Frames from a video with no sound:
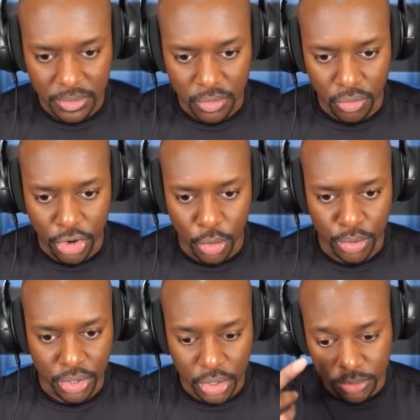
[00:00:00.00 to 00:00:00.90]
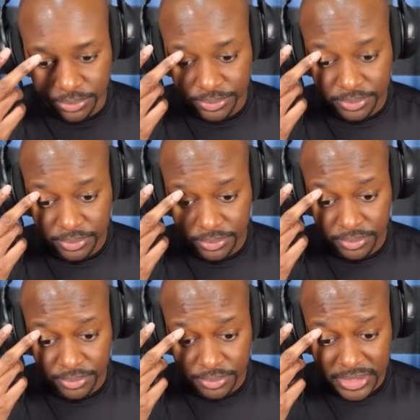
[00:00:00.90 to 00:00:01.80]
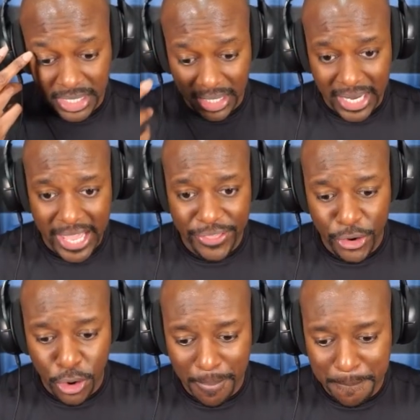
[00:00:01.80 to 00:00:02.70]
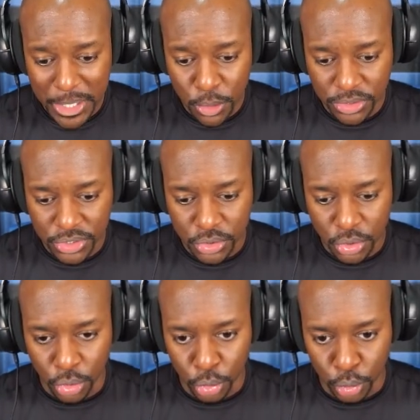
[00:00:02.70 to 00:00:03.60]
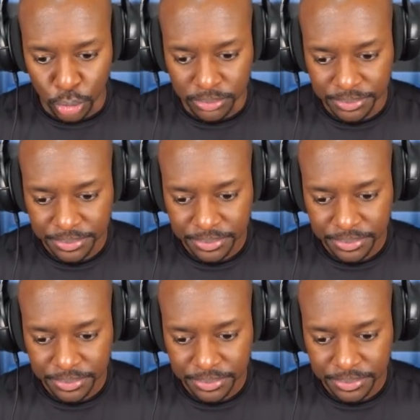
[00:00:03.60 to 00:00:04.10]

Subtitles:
There we go. Leather boots. Ooh.